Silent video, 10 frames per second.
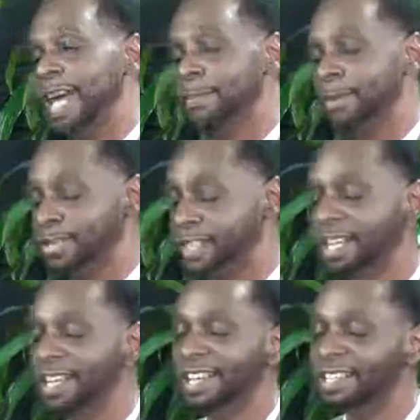a black
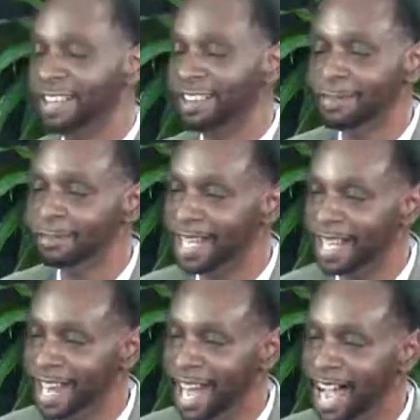person, they don't even
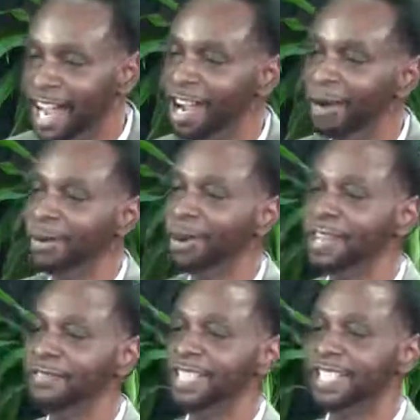blink an eye. We
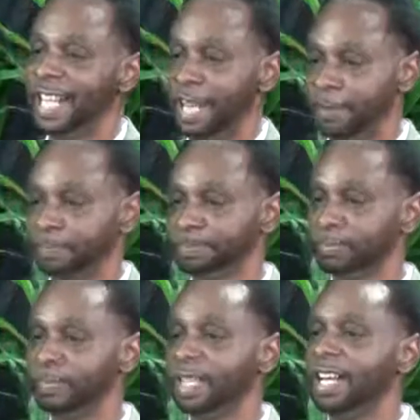don't even care.
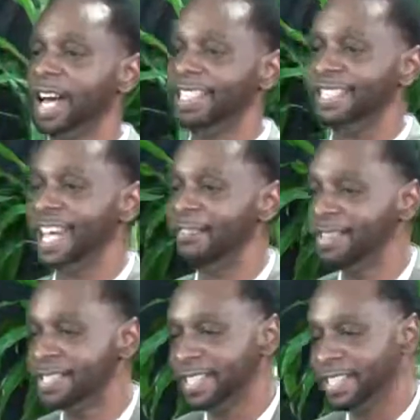A
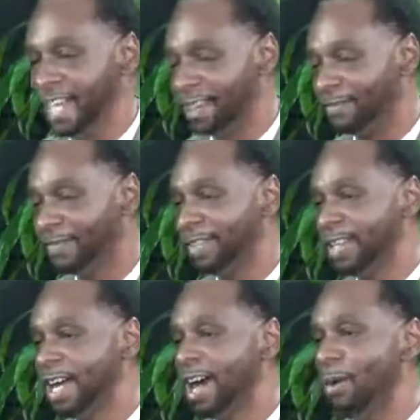death is a death.
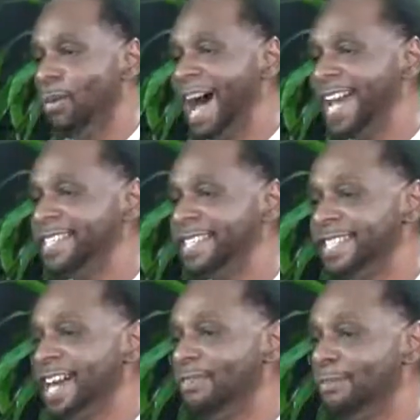Why is a
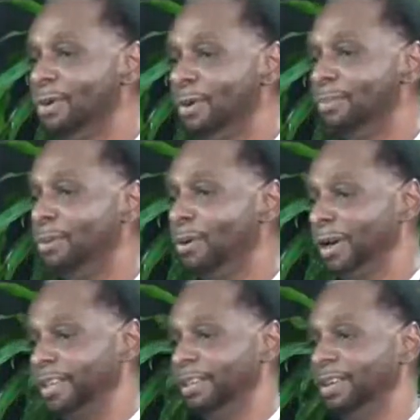death more
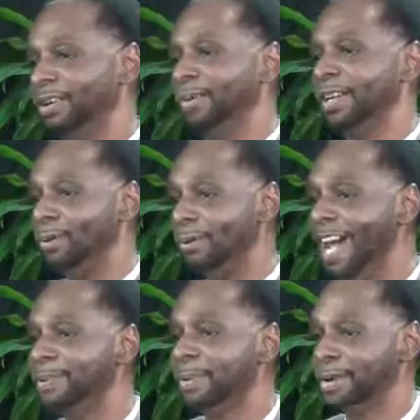important when a
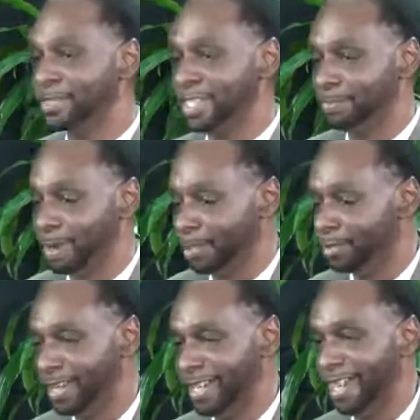white person is
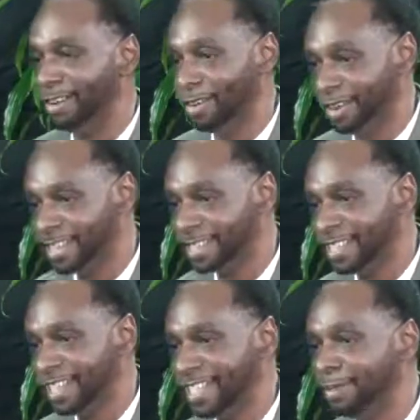perpetrating it on
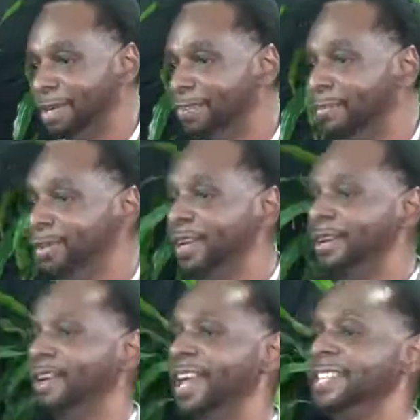us than we
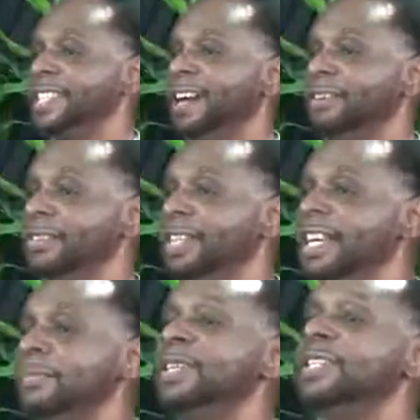perpetrate it on ourselves?
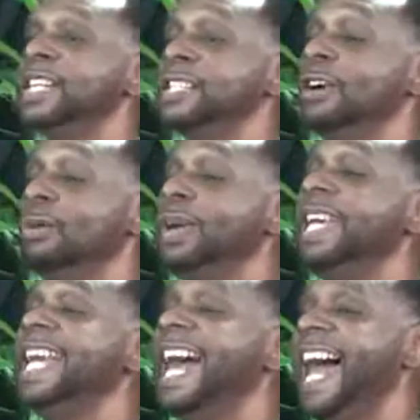Because
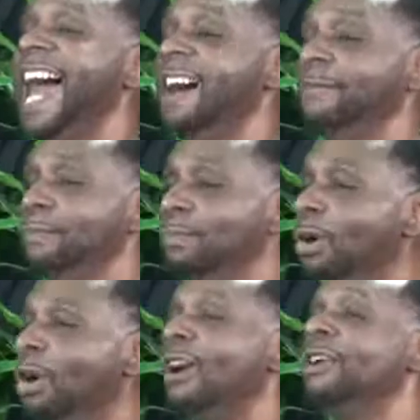we have
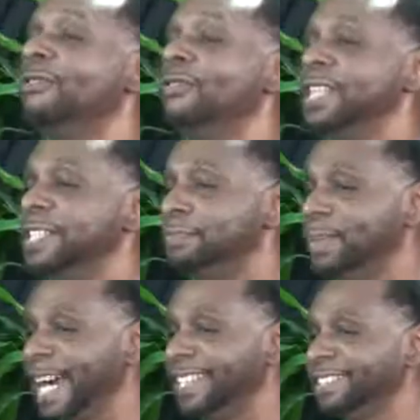more
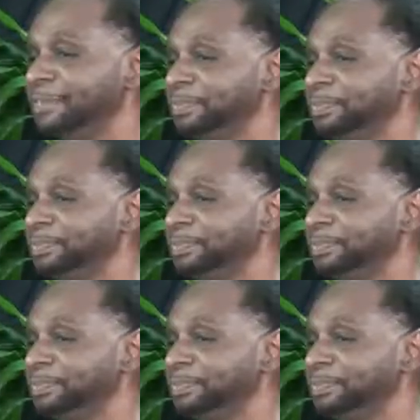respect